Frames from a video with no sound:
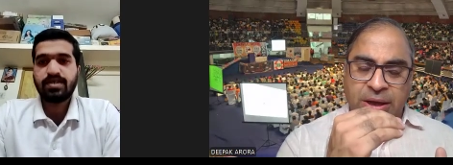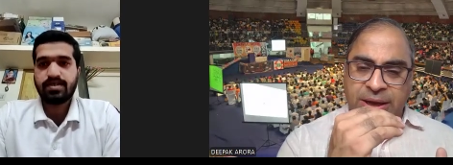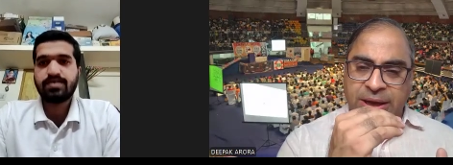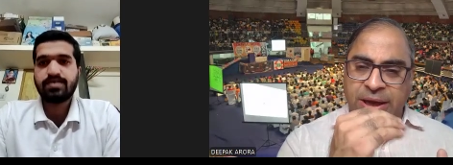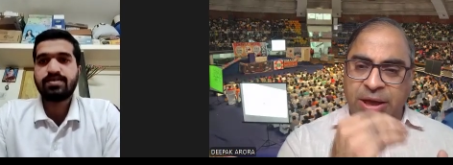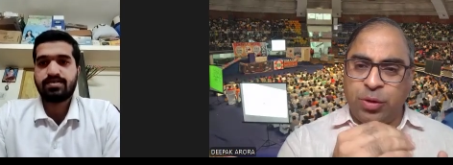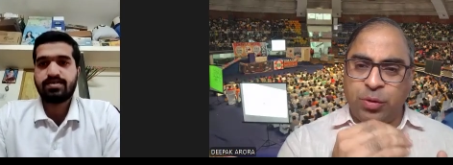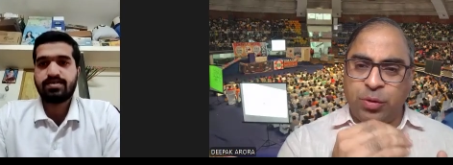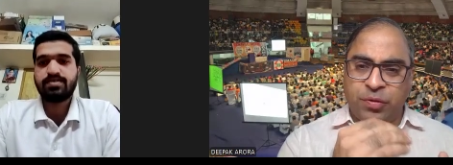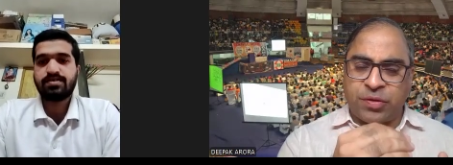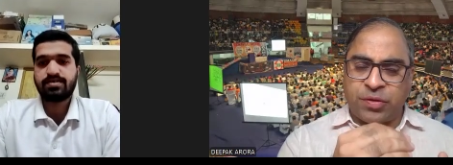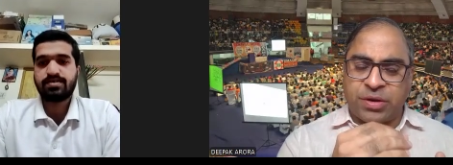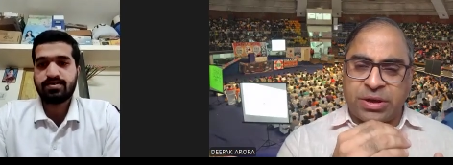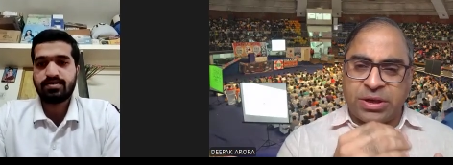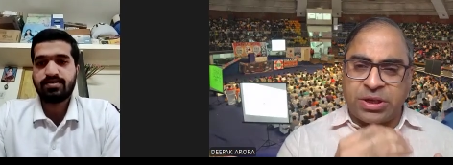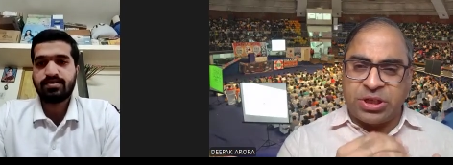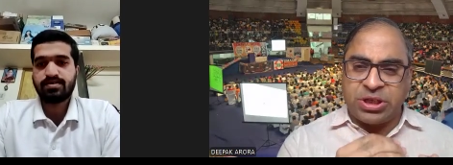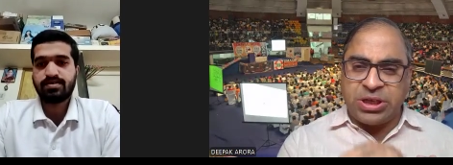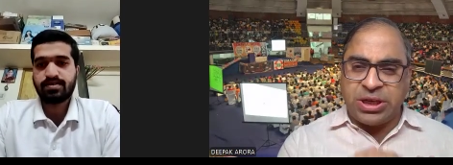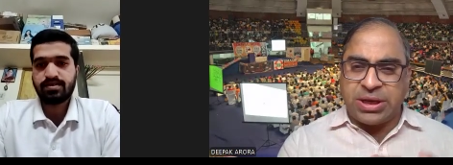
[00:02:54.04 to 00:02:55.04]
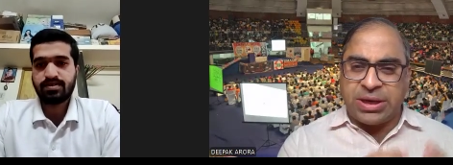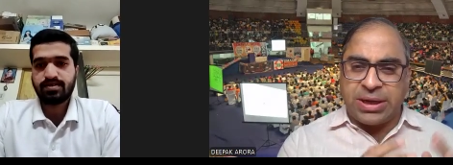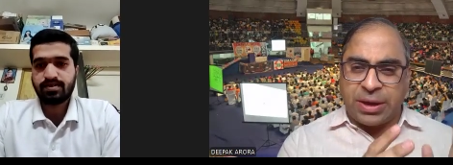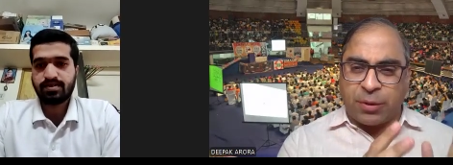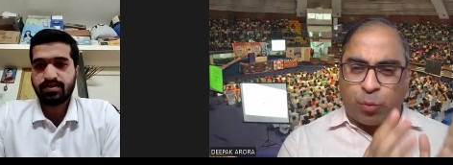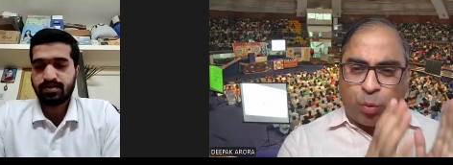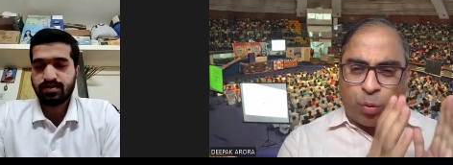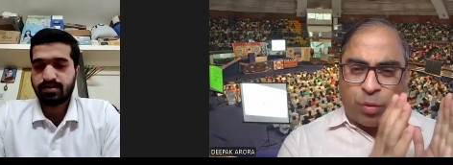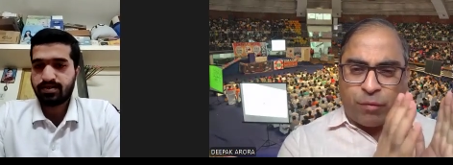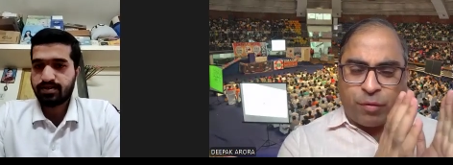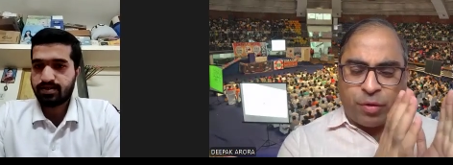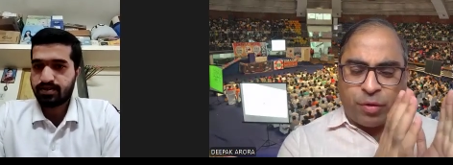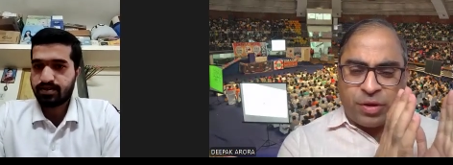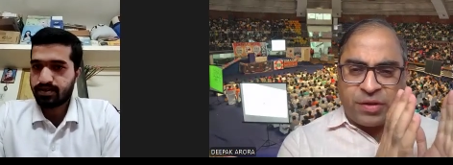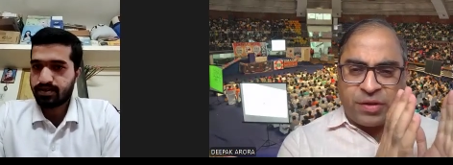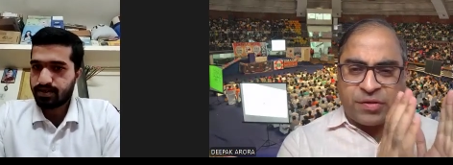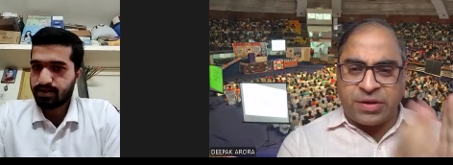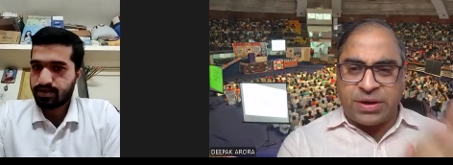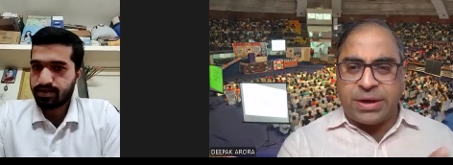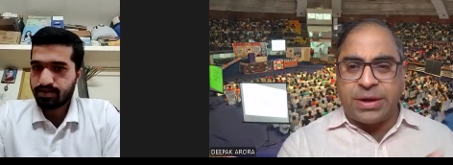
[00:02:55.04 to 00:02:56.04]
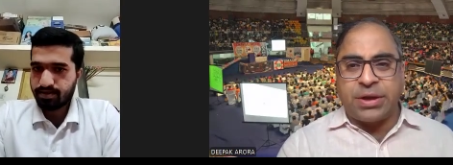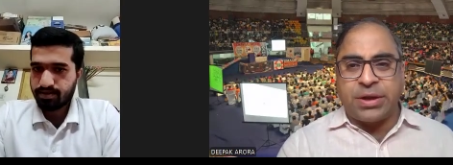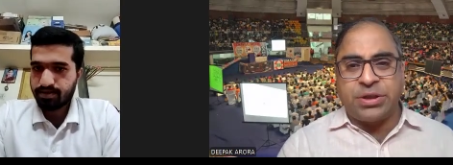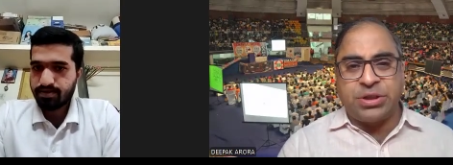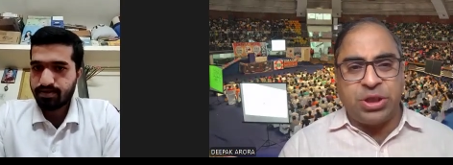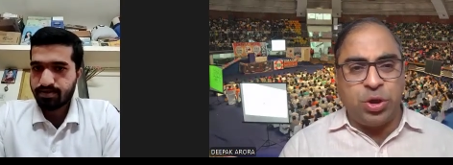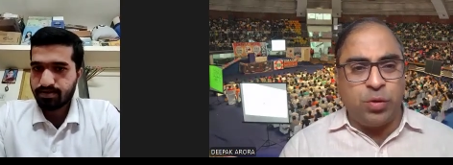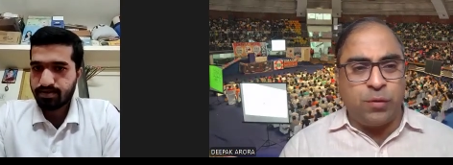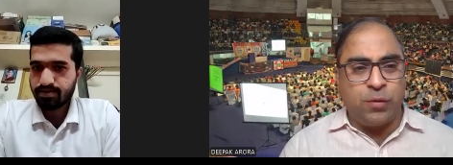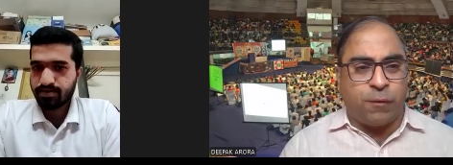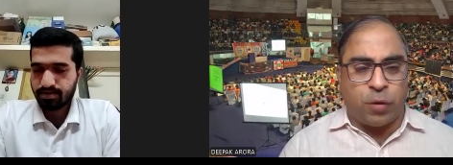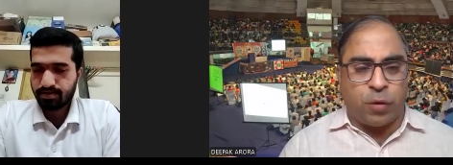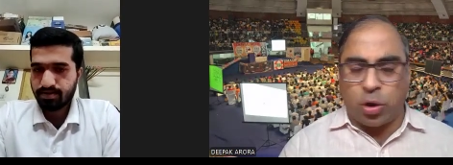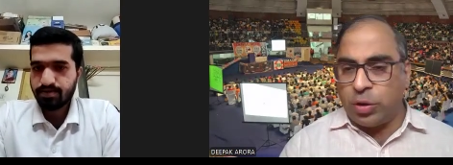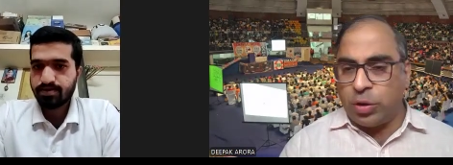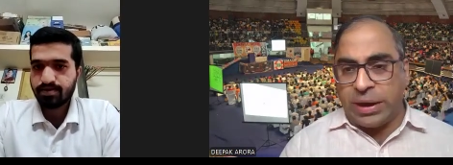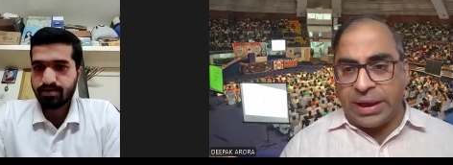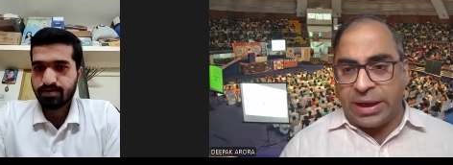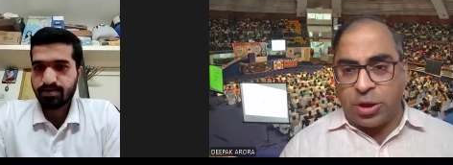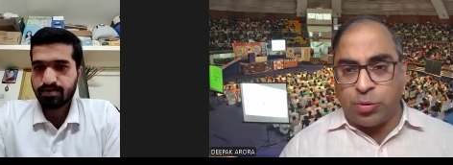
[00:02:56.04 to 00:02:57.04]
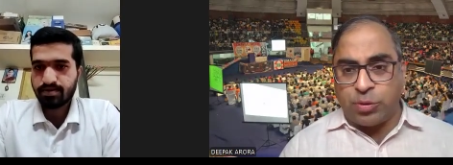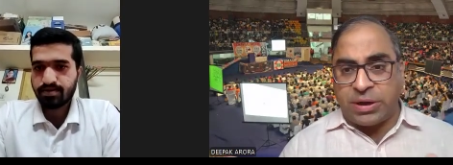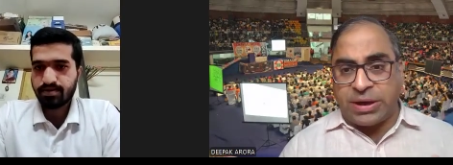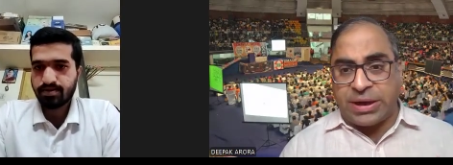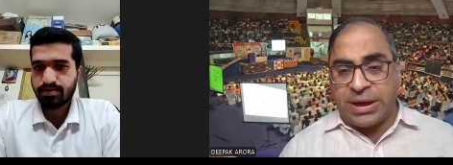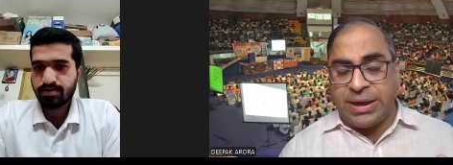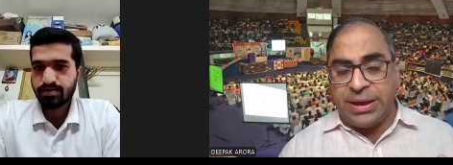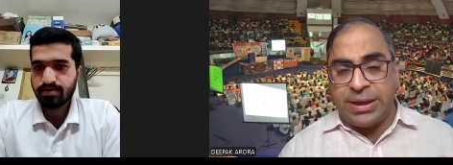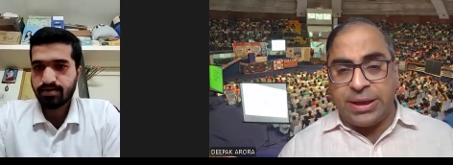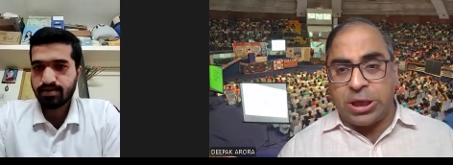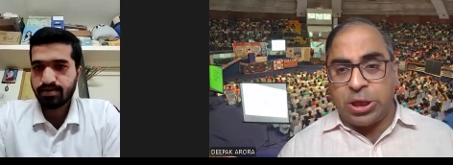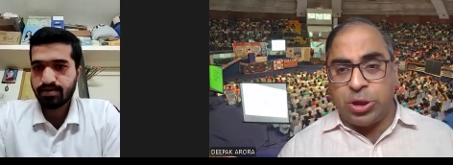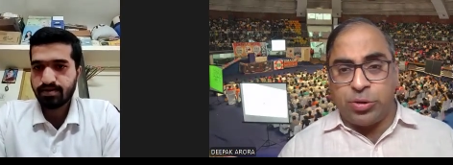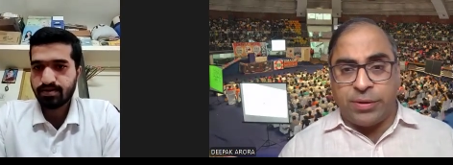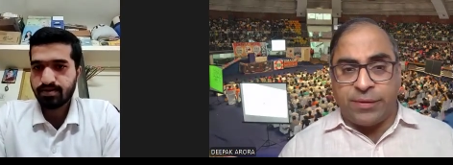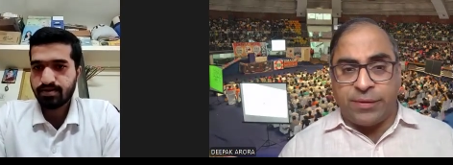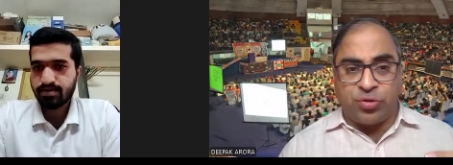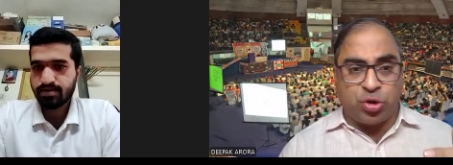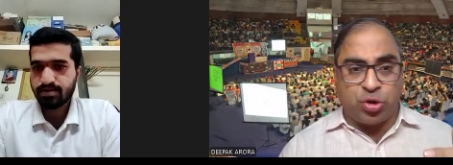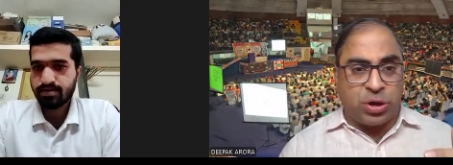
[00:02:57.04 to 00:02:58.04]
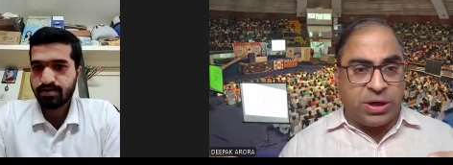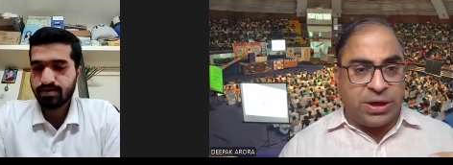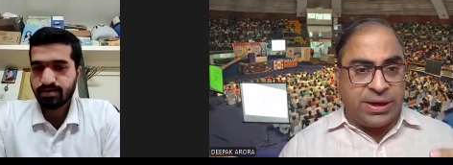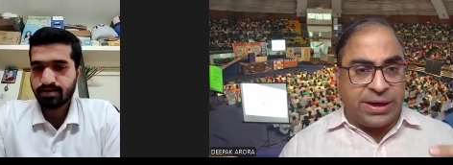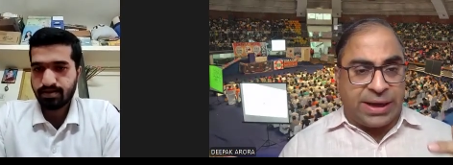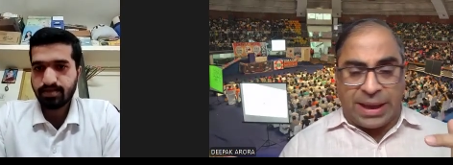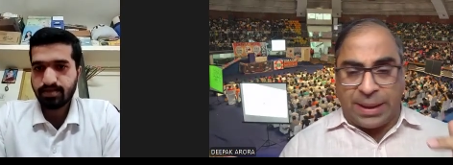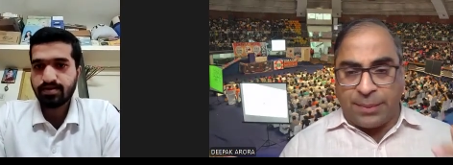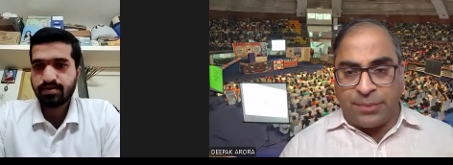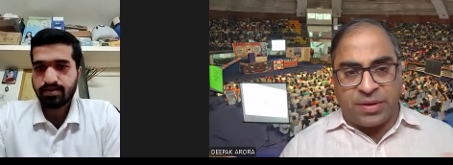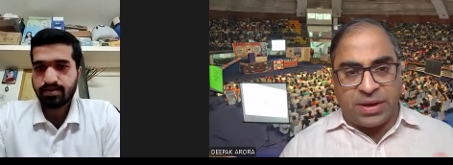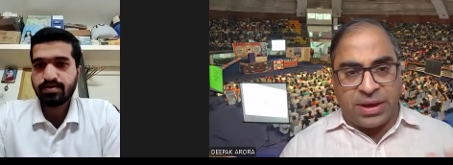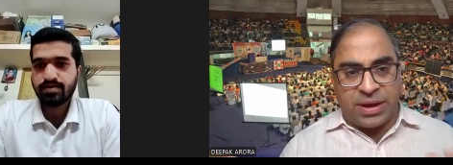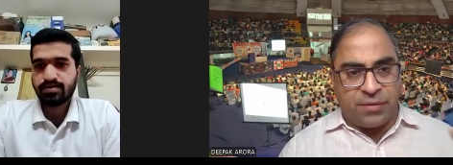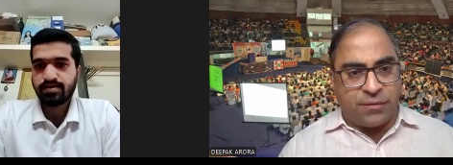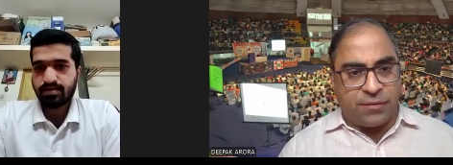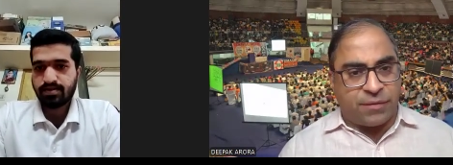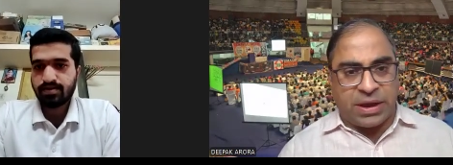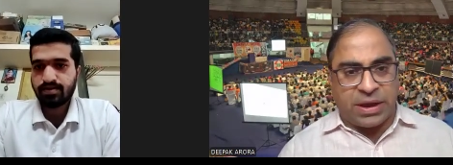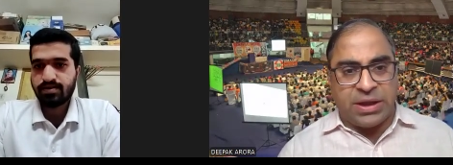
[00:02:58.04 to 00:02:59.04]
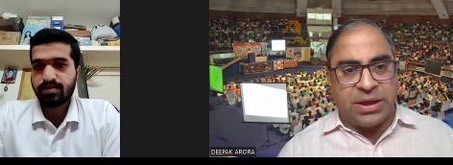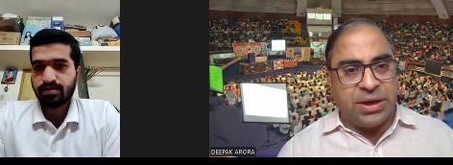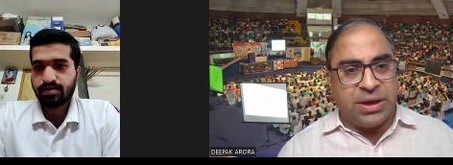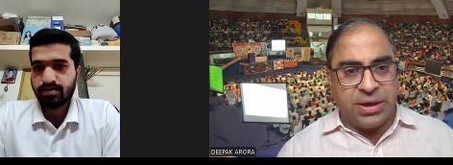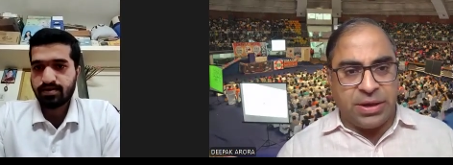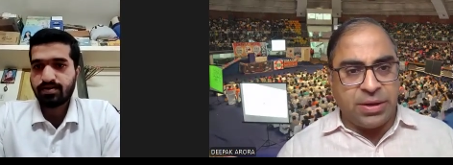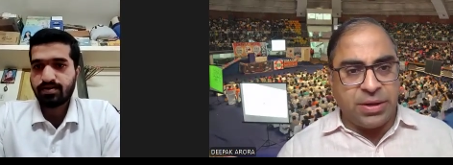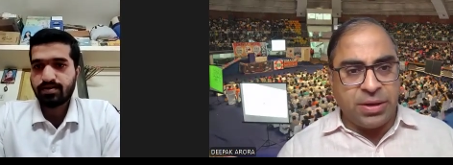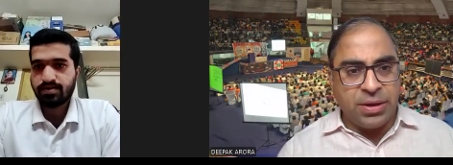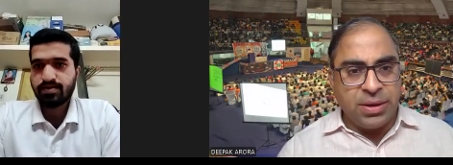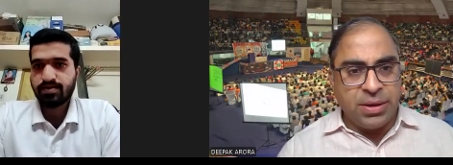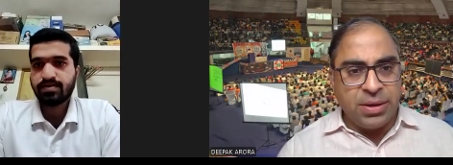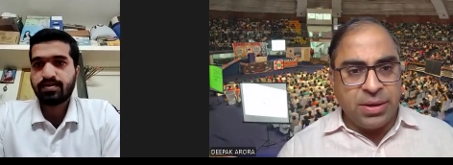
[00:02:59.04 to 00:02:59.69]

Speaker 1: Can you share, like, what was the strategy you follow? Like you are telling you have joined DAMS in final year.